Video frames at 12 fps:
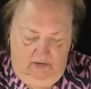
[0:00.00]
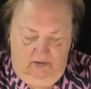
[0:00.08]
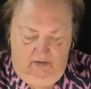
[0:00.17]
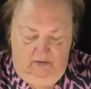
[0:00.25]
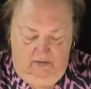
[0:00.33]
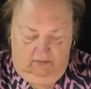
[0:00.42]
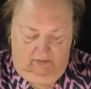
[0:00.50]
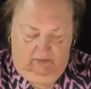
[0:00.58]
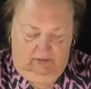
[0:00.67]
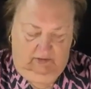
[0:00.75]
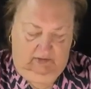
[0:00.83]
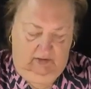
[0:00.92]
Okay,
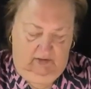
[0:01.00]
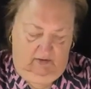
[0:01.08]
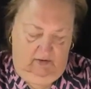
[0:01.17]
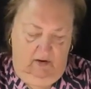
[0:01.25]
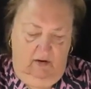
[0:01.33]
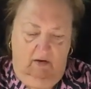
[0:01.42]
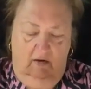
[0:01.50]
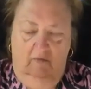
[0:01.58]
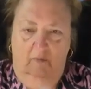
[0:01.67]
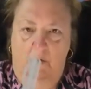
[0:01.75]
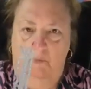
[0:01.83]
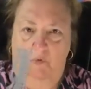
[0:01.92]
just set.
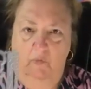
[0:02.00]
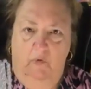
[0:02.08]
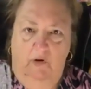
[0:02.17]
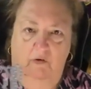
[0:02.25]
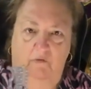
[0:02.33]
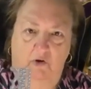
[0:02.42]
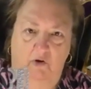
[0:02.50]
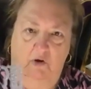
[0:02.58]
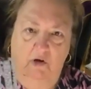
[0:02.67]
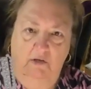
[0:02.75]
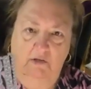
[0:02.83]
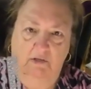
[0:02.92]
Remember, whenever
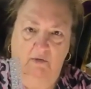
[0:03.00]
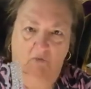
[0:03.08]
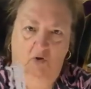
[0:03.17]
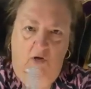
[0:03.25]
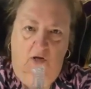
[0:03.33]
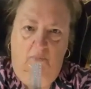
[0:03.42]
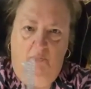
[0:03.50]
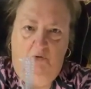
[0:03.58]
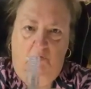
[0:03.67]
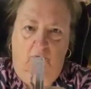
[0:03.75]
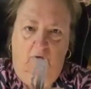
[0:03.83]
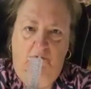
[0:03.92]
you're cutting something, you got to
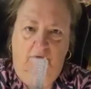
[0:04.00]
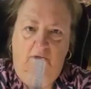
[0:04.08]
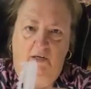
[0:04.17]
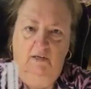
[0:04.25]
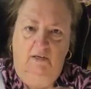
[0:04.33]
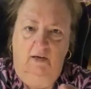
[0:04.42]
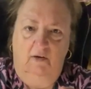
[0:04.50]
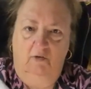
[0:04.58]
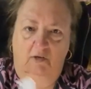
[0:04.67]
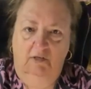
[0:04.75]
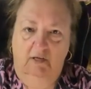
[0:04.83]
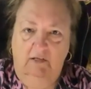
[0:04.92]
put the rough side
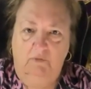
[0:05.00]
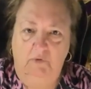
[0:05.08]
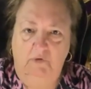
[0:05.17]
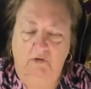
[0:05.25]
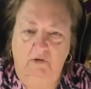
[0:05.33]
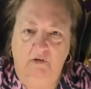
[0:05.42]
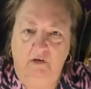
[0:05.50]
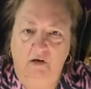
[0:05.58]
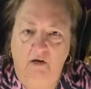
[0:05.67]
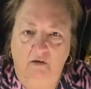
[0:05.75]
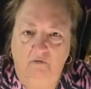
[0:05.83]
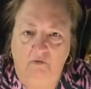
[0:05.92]
down, because that's what's going to
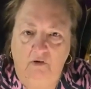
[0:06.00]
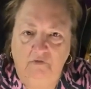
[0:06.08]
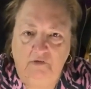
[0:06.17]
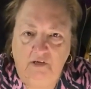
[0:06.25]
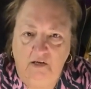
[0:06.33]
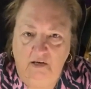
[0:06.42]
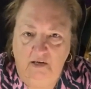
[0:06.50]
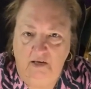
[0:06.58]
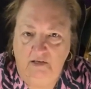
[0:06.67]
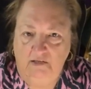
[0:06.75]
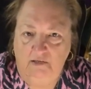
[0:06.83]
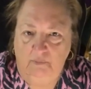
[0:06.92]
cut. Rough side
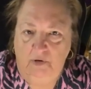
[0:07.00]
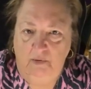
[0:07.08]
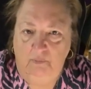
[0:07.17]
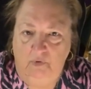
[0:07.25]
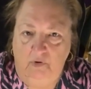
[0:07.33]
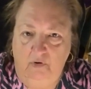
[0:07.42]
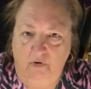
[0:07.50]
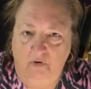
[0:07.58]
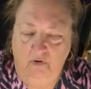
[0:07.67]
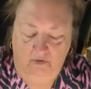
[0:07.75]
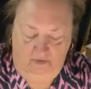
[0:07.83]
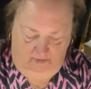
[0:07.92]
against the paper.
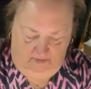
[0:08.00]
